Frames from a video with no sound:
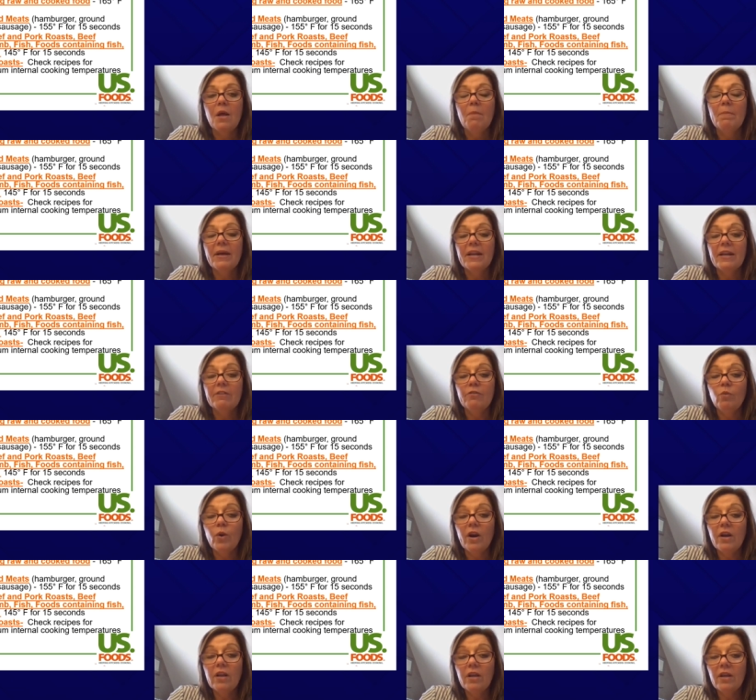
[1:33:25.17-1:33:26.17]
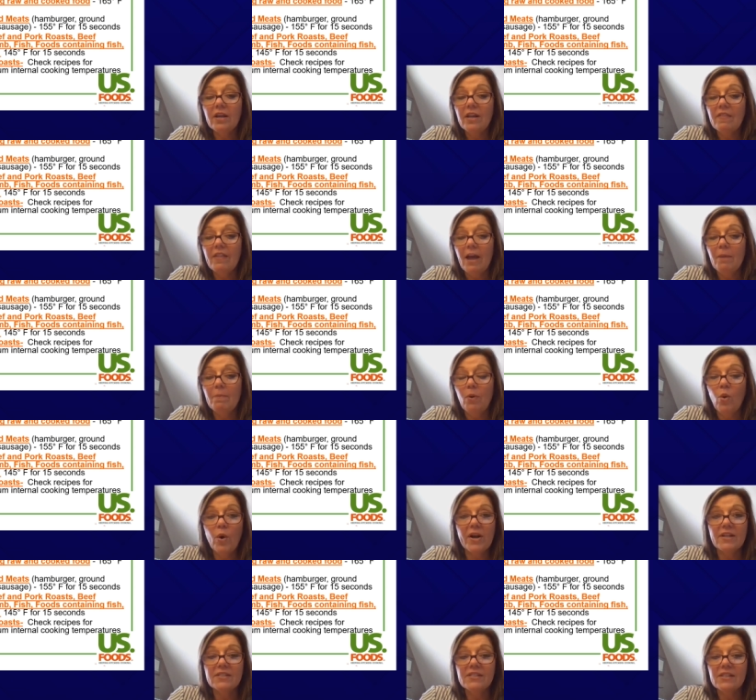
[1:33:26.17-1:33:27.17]
But if we're cooking that
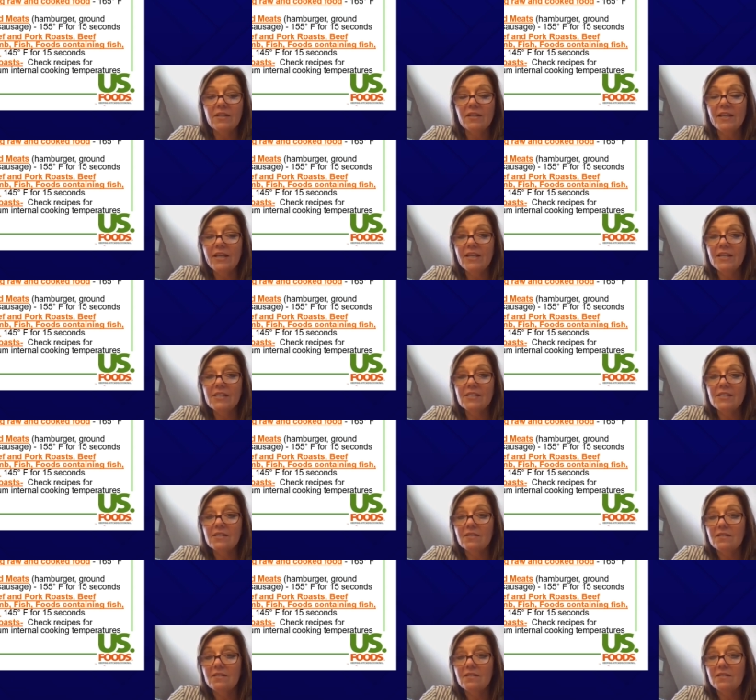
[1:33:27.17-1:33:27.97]
pork until it is